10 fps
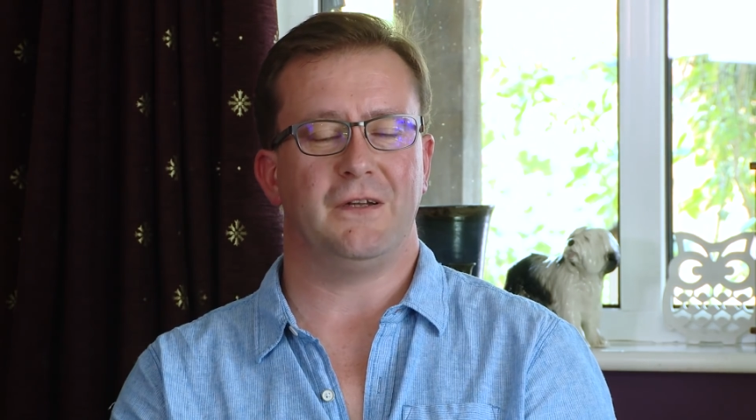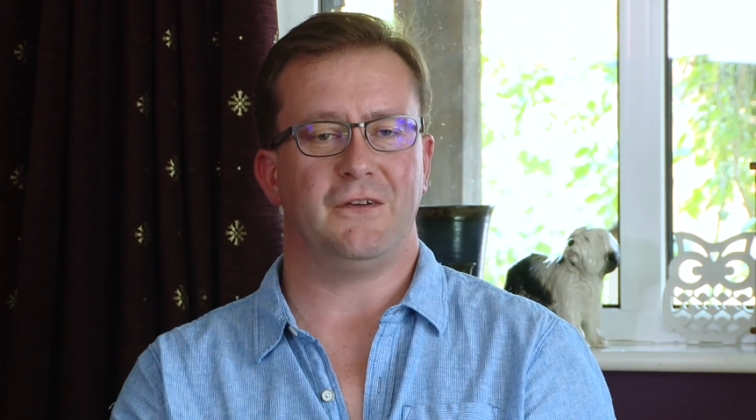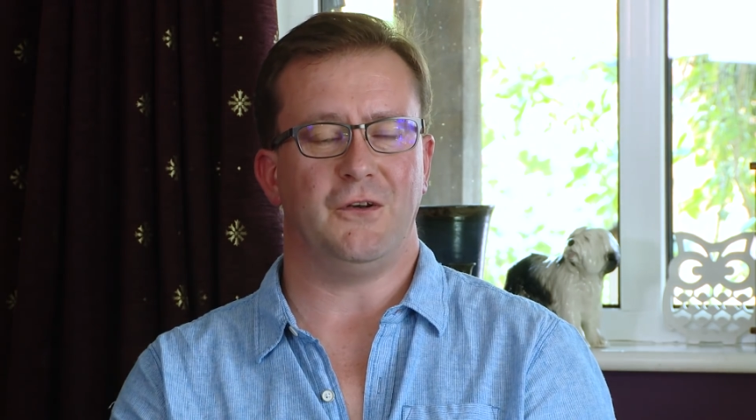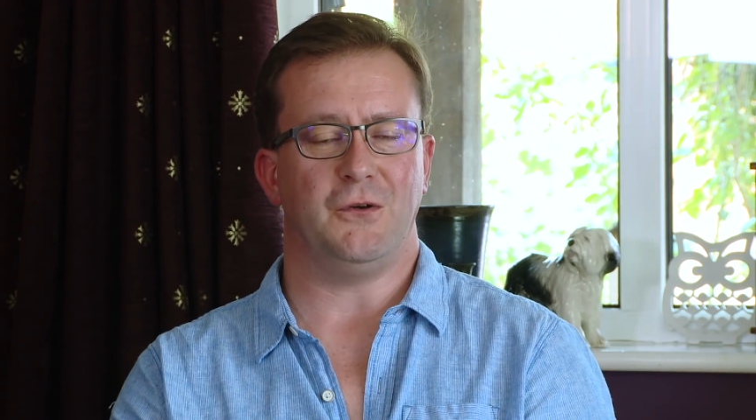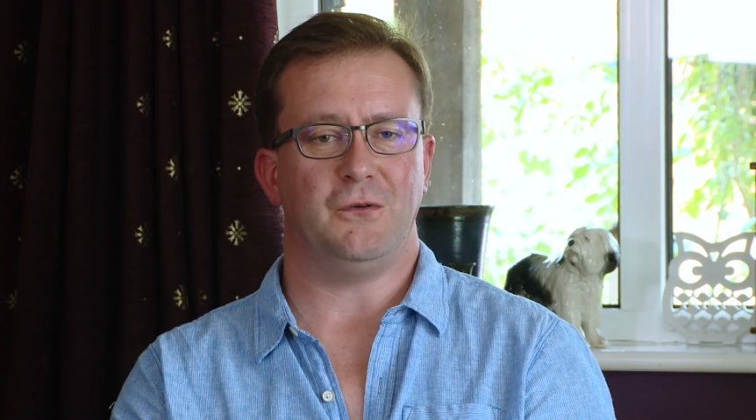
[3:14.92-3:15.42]

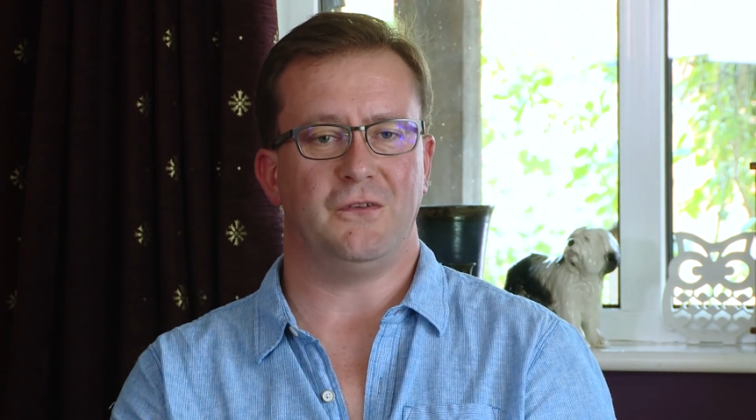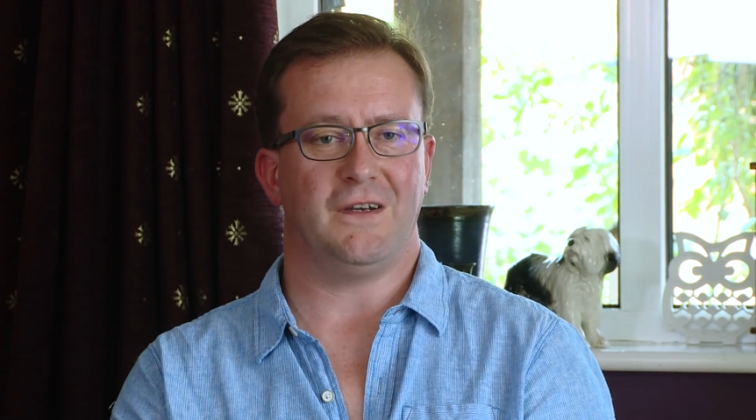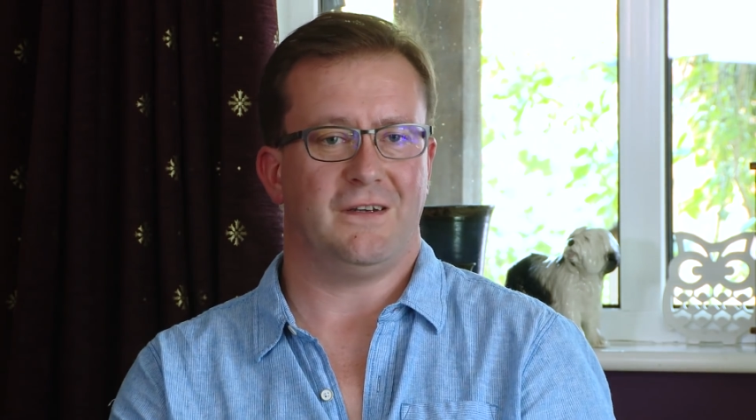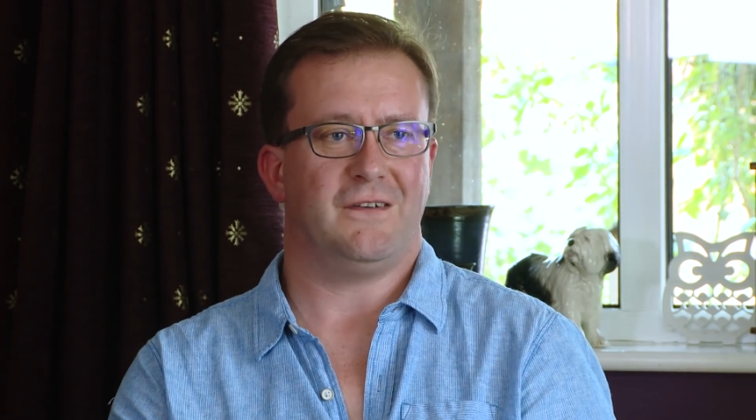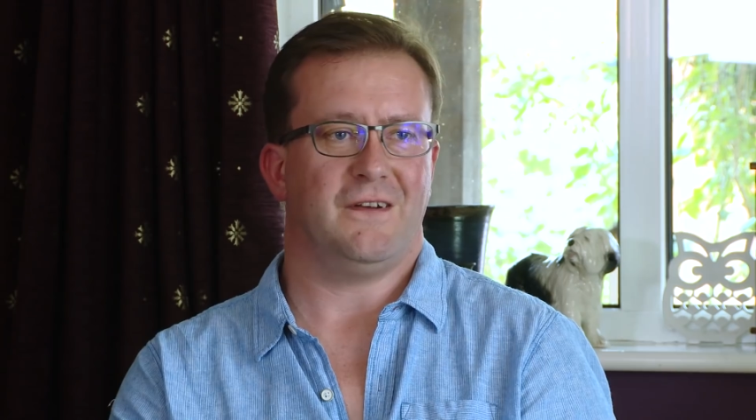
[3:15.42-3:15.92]
to
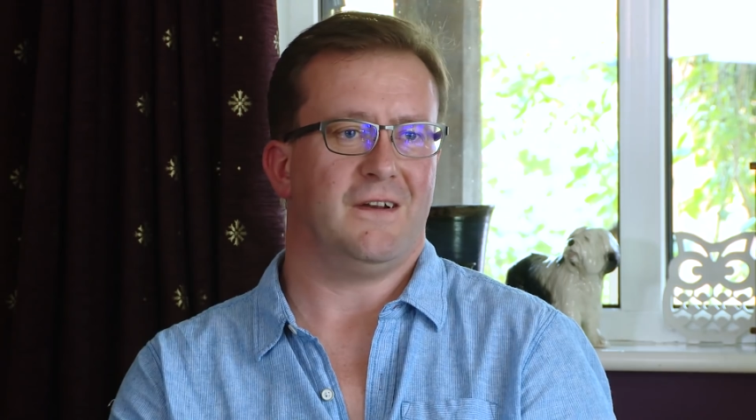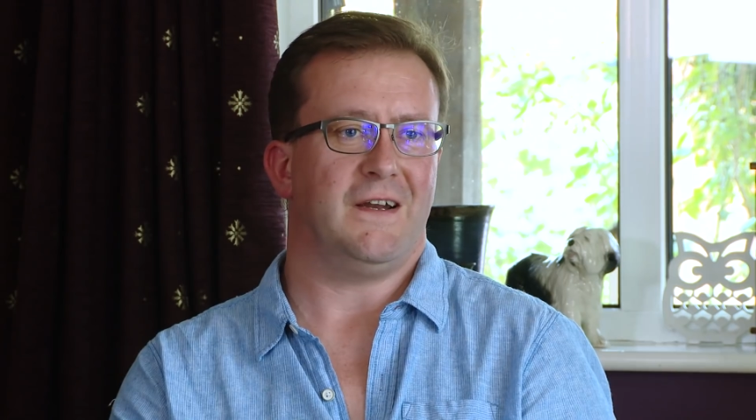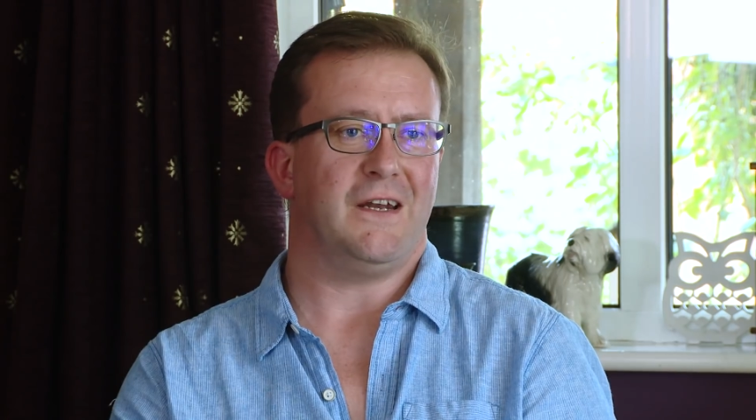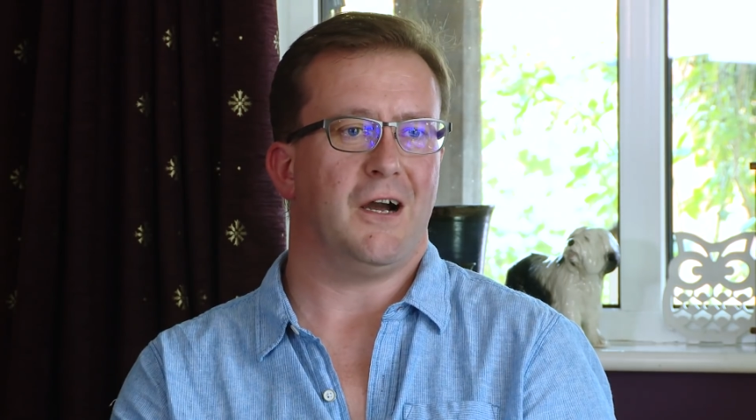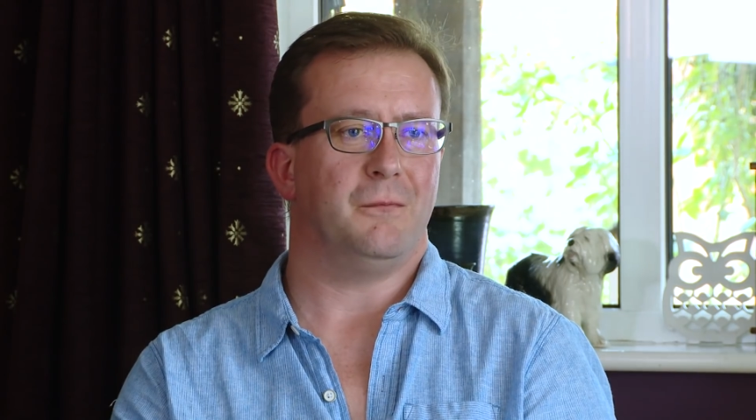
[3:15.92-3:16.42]

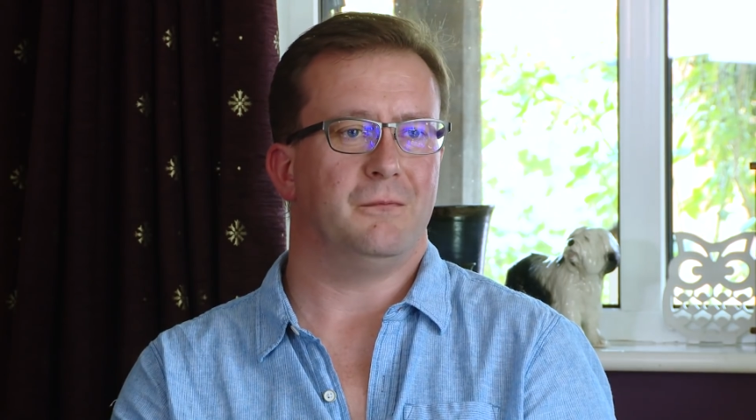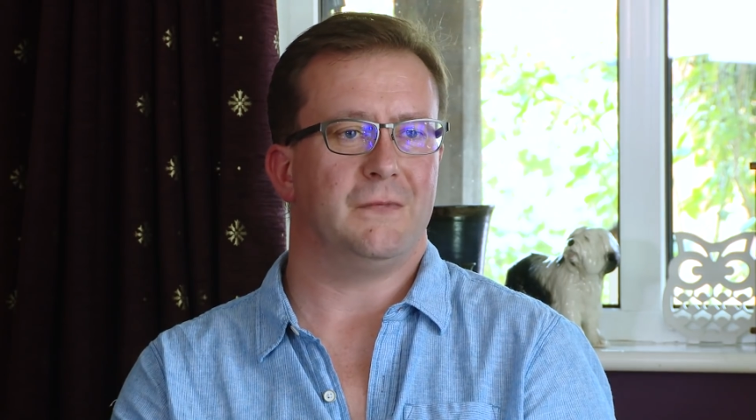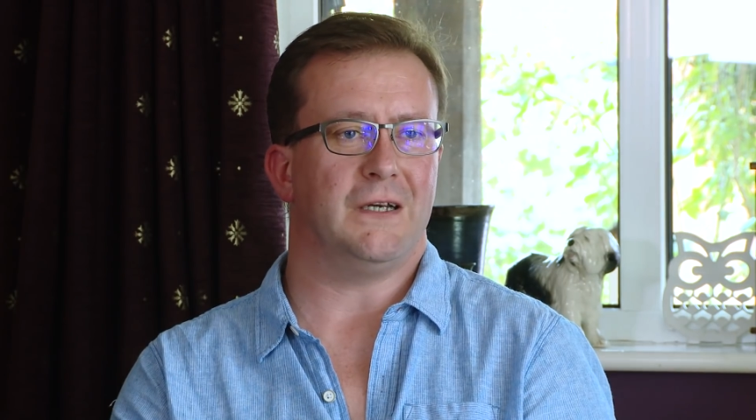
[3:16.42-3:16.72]
clean up.